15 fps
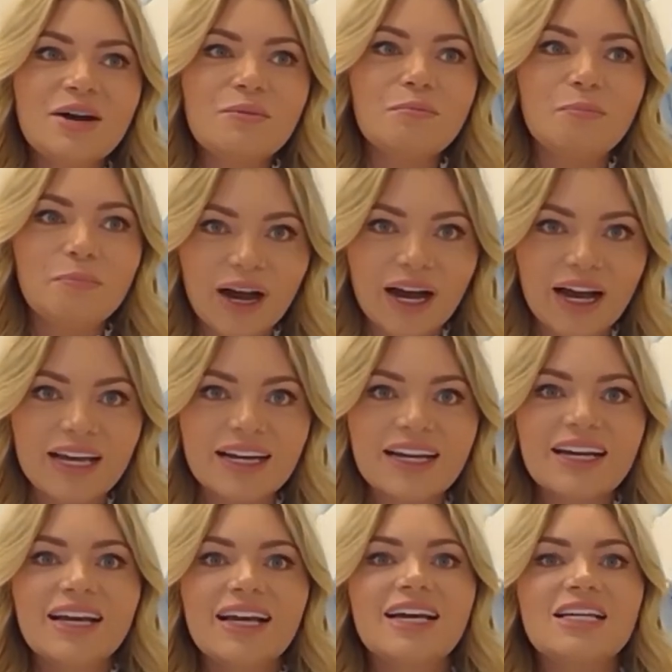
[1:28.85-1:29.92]
but
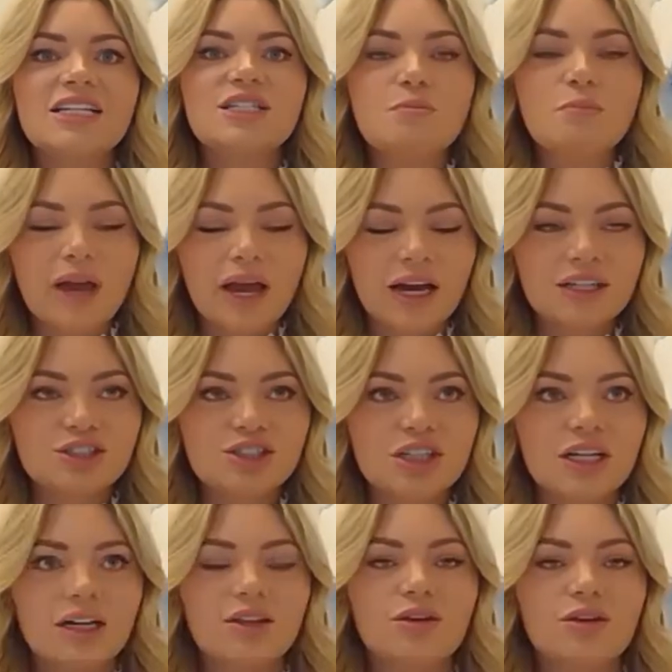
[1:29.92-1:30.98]
it's
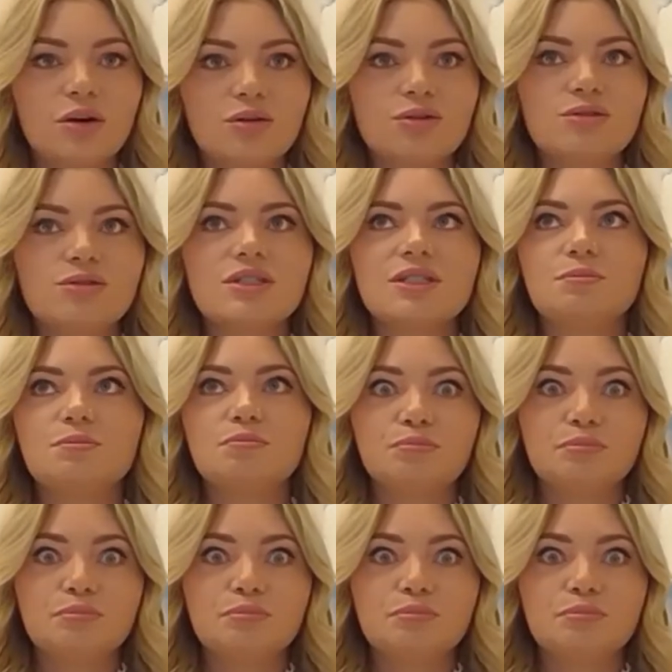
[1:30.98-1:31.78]
managing those